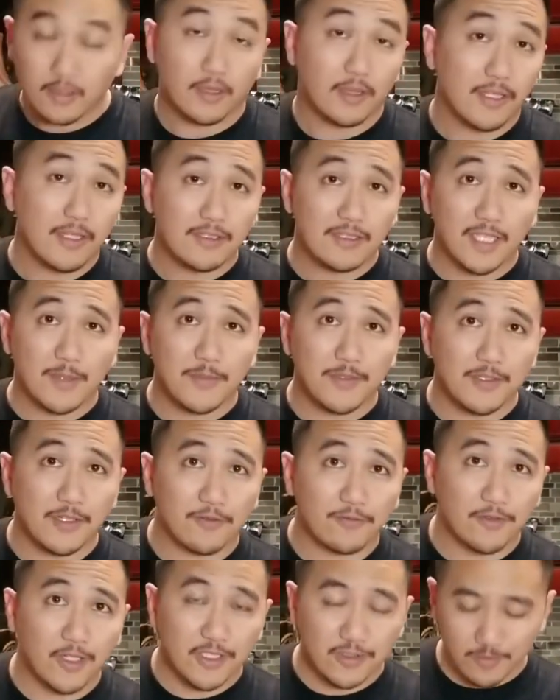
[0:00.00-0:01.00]
These lemons
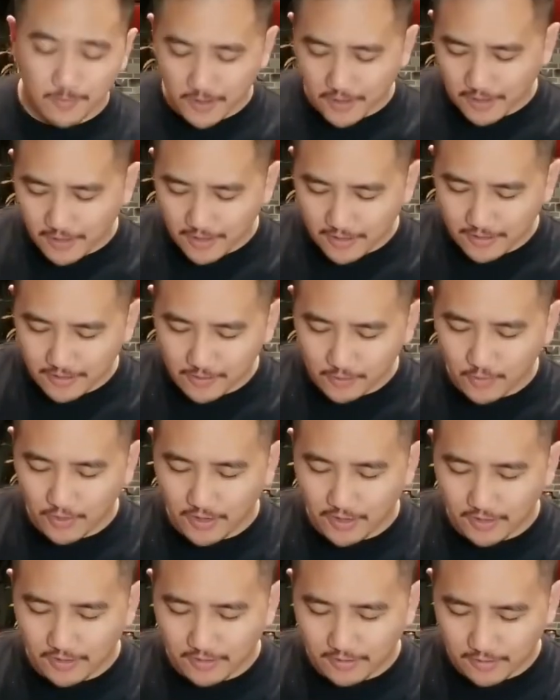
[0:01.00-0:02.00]
are fresh from our garden as
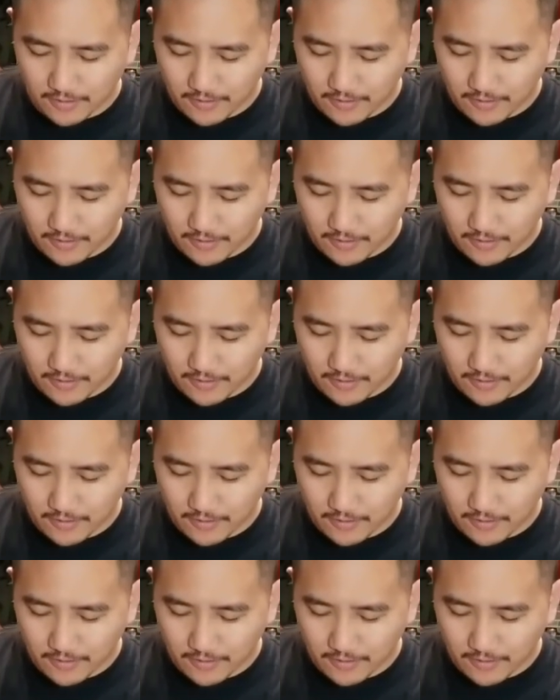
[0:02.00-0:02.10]
well.